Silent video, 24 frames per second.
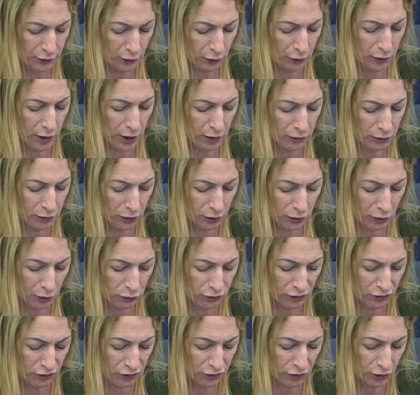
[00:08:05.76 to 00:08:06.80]
can no longer go
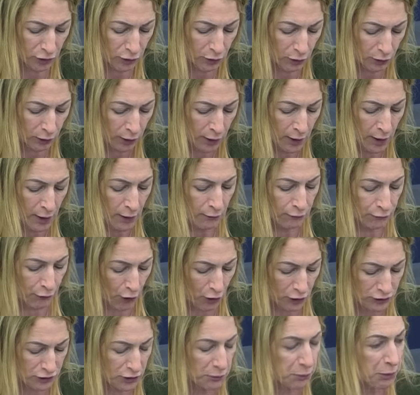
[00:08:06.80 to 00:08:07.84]
to school,
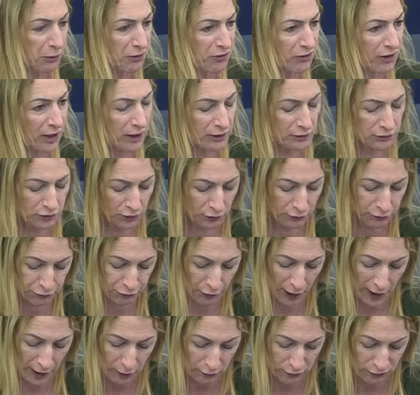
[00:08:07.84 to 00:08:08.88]
40% of
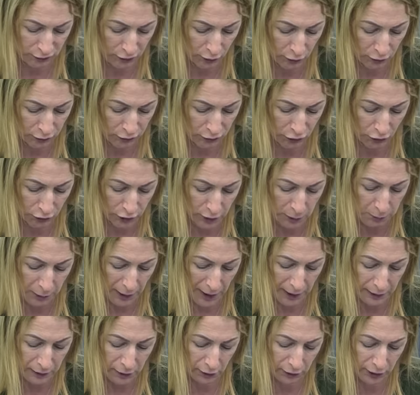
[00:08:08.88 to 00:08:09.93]
households cutting
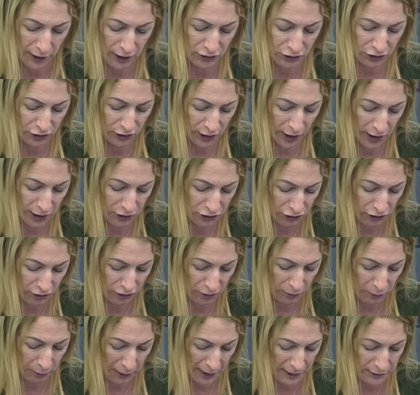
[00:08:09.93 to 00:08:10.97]
back on education
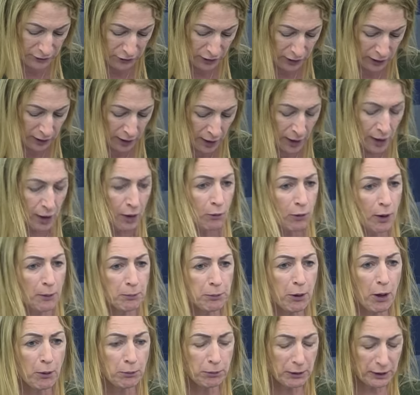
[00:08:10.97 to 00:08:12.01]
spending, where
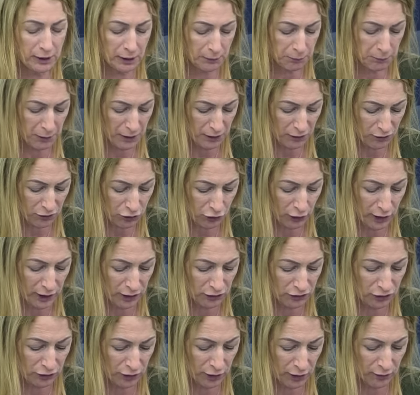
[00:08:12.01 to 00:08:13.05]
public
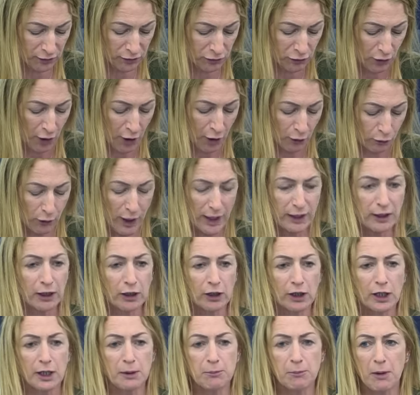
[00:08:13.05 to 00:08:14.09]
administration is
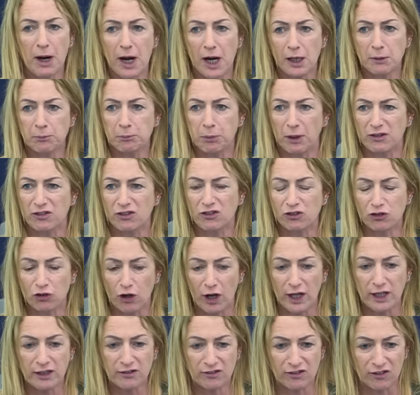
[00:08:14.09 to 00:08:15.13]
regularly marked by
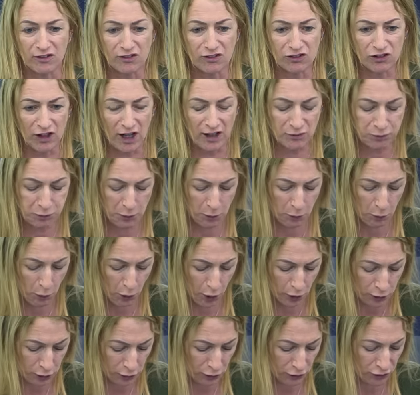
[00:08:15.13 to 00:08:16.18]
strikes as desperate
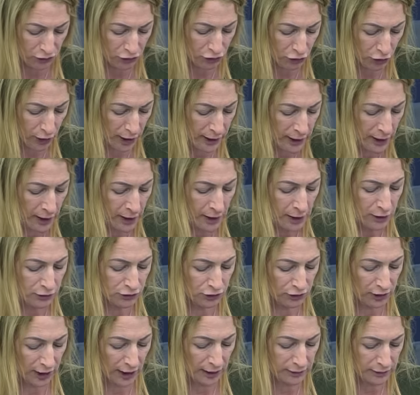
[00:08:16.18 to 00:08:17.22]
workers try
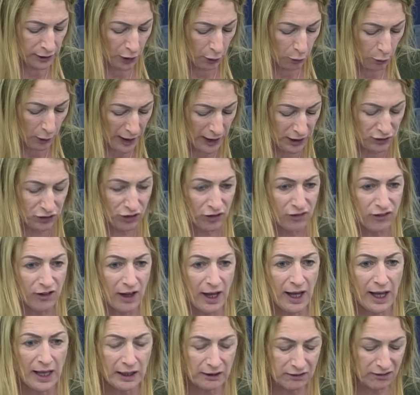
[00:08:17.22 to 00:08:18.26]
to get their wages,
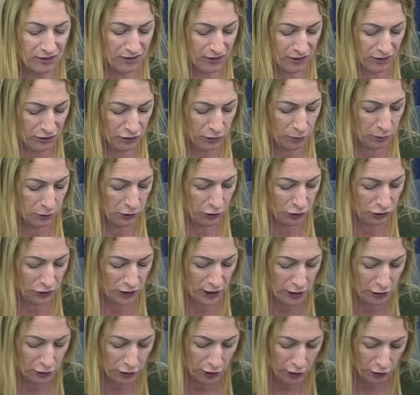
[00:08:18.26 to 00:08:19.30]
a health system
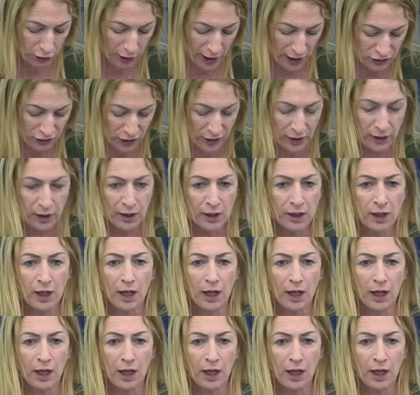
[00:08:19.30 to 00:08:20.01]
deteriorating.